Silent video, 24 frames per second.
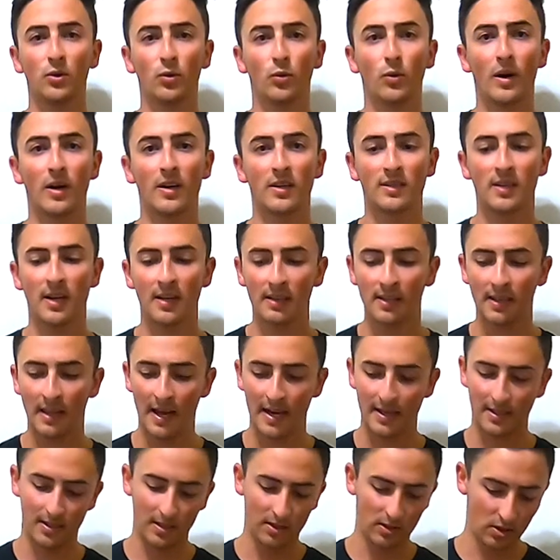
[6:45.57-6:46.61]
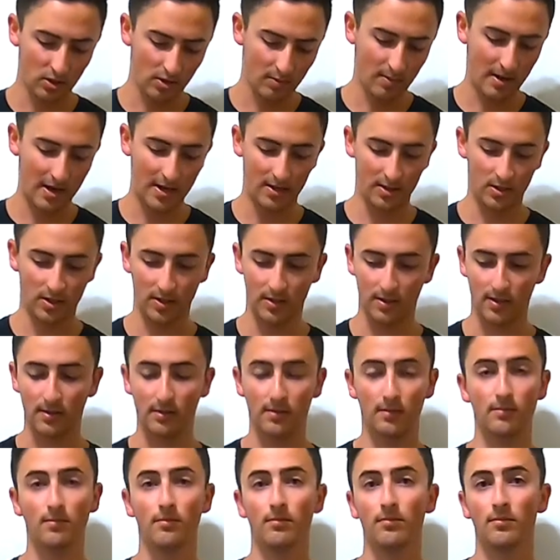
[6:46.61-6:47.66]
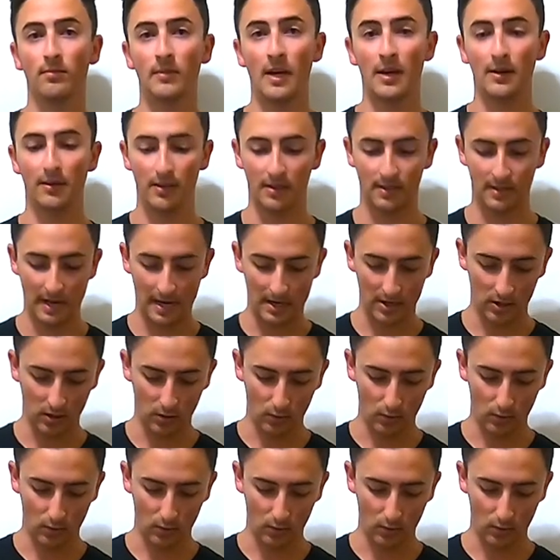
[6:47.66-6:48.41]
to wear sunglasses, you might just now decide